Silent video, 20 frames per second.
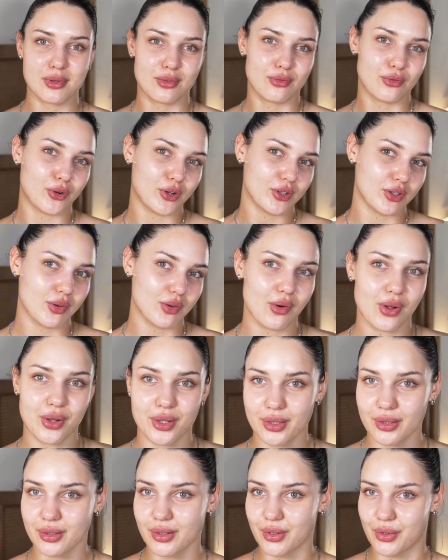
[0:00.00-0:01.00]
before you
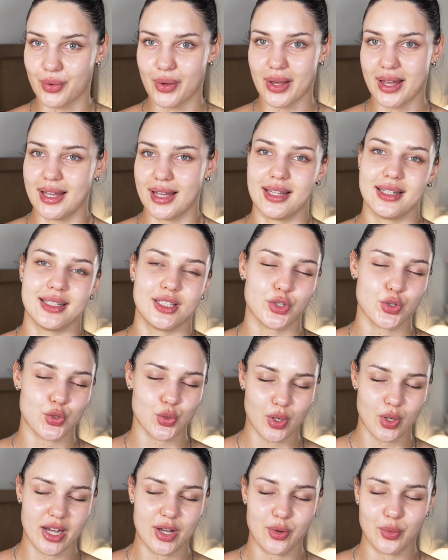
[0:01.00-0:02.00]
all go ahead and
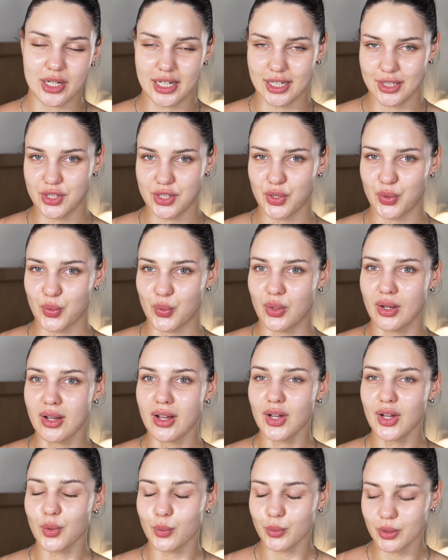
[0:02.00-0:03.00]
try what I do,
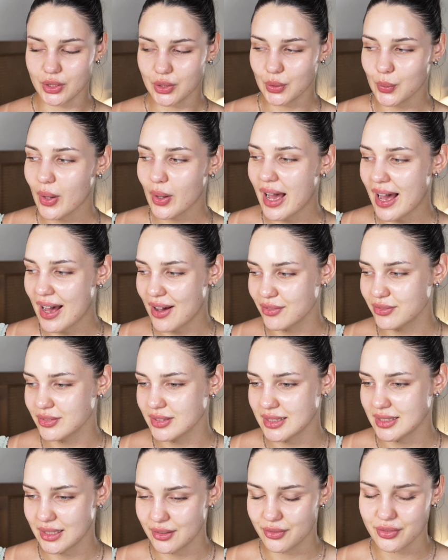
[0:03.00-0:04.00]
we do have
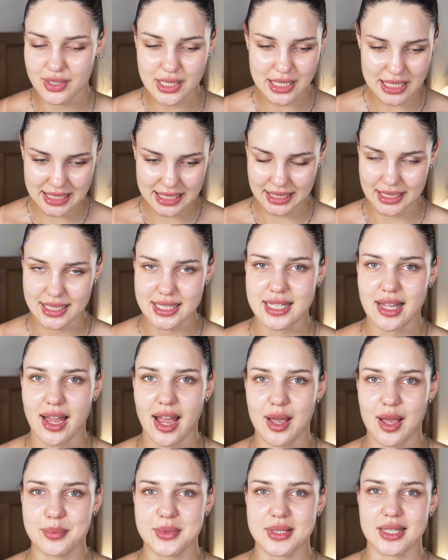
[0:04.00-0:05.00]
different skin
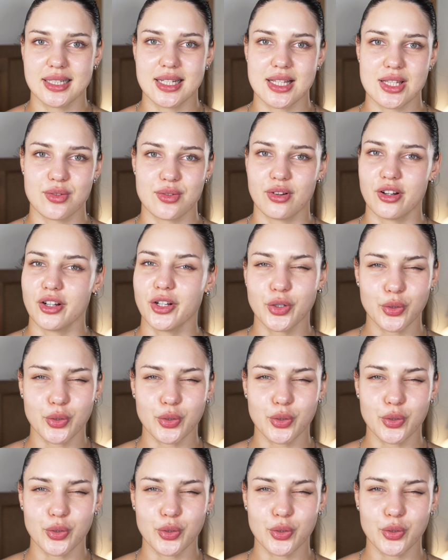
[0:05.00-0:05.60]
types, and it's very